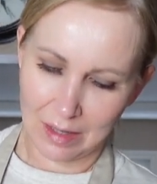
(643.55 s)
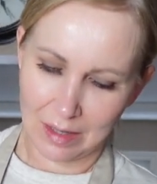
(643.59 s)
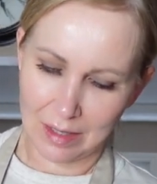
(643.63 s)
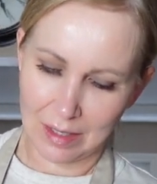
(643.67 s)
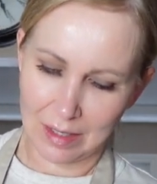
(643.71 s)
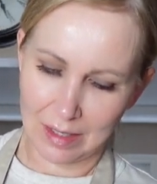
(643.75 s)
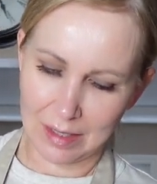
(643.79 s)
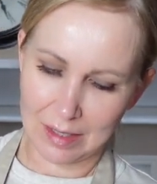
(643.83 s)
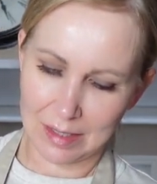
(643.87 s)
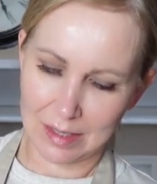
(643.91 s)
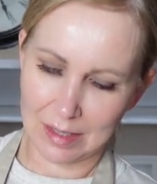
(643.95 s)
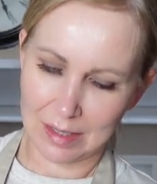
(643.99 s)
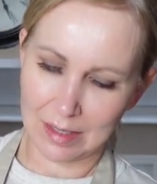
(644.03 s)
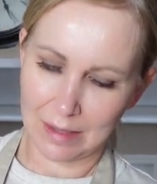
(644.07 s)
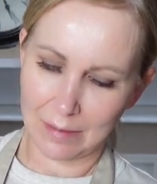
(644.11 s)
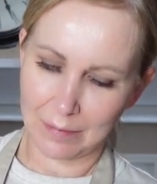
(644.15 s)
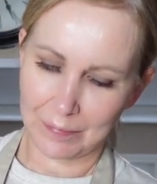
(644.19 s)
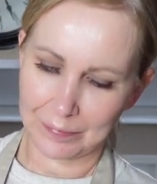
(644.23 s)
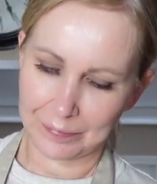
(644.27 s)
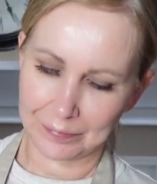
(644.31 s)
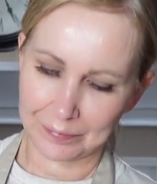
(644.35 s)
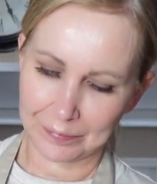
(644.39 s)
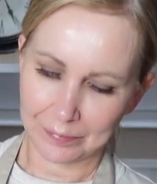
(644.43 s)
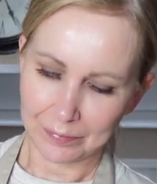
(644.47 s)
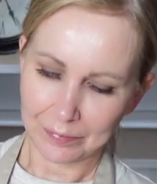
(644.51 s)
This
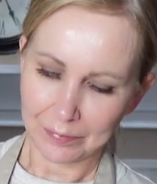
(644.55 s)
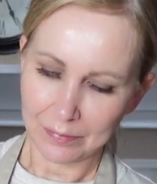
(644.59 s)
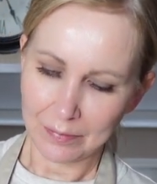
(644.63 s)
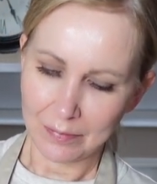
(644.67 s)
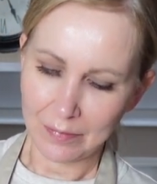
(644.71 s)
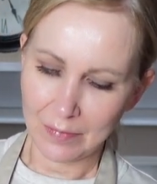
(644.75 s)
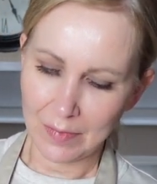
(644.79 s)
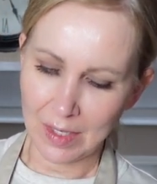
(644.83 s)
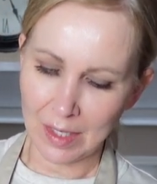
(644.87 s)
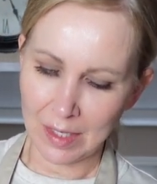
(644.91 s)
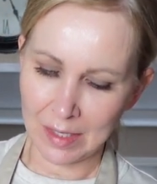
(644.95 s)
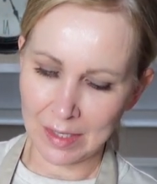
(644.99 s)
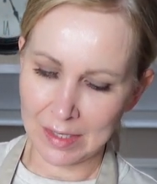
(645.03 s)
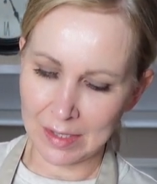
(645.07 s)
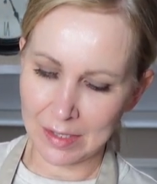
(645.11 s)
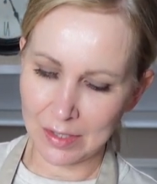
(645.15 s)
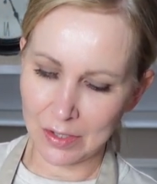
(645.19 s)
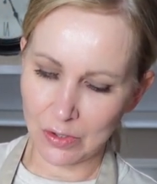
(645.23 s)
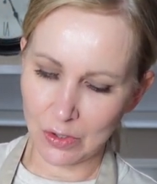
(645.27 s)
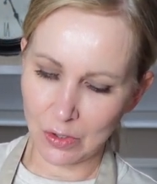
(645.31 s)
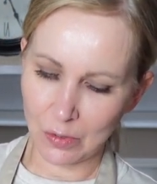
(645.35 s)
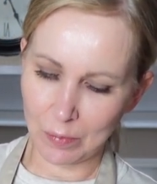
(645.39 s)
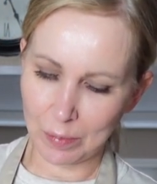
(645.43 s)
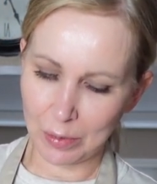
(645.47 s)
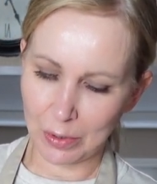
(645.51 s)
is
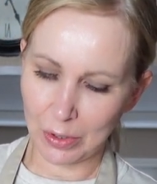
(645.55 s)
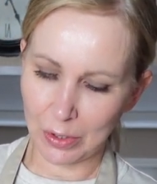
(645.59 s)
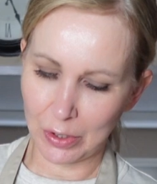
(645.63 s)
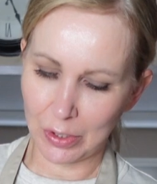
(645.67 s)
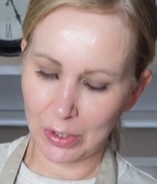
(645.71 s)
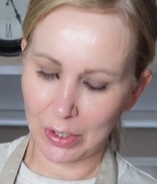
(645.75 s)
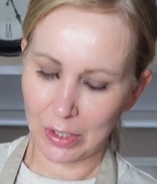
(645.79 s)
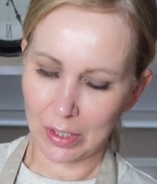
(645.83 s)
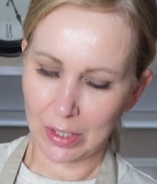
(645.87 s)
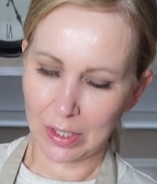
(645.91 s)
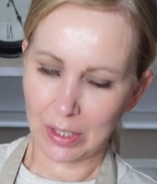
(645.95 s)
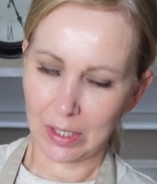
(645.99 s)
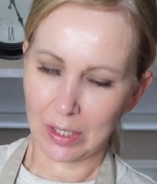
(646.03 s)
super